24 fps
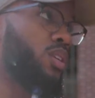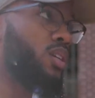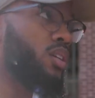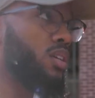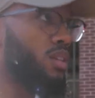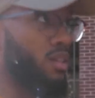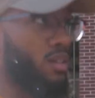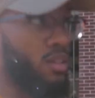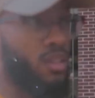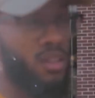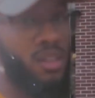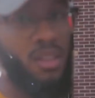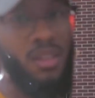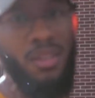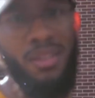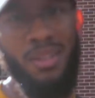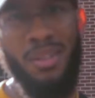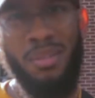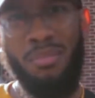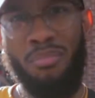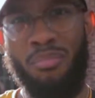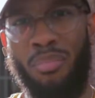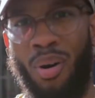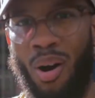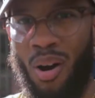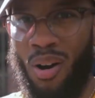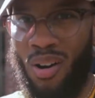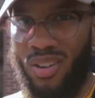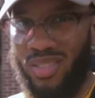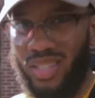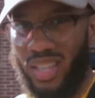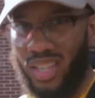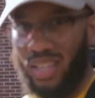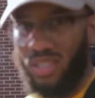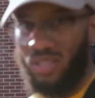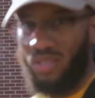the
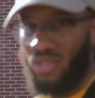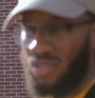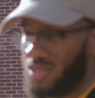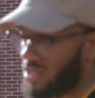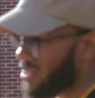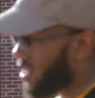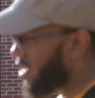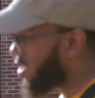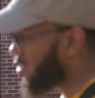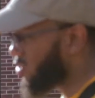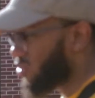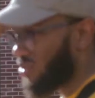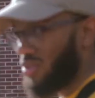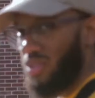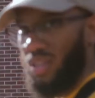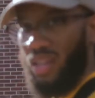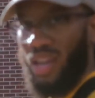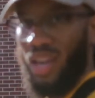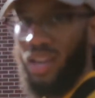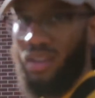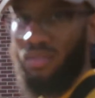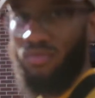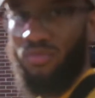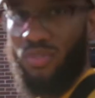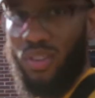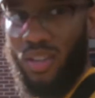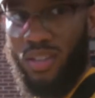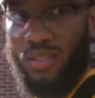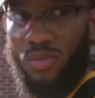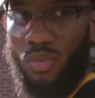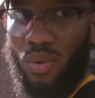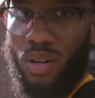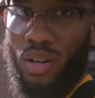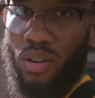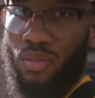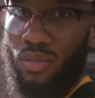bars, I guess you could say, through the gate,
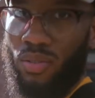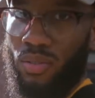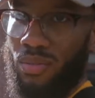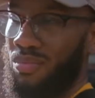fence, whatever.